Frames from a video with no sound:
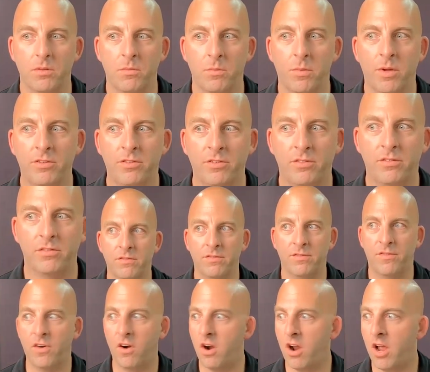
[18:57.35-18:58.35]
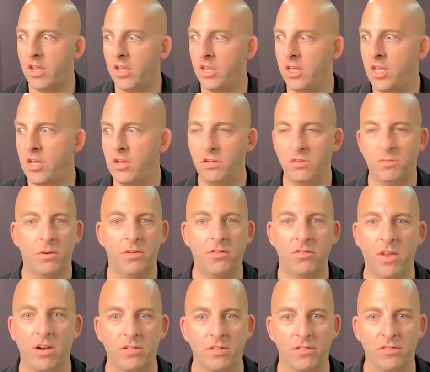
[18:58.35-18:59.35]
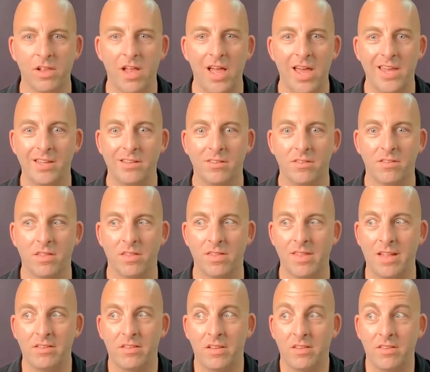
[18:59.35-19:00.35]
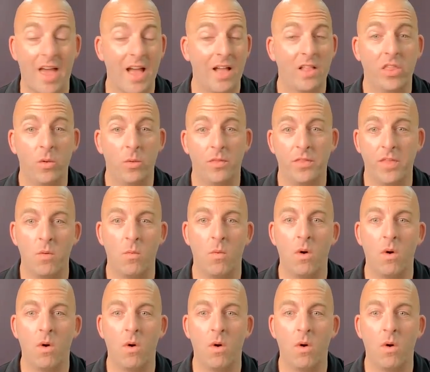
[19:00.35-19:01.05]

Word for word: which for a huge percentage of clients, that's exactly what they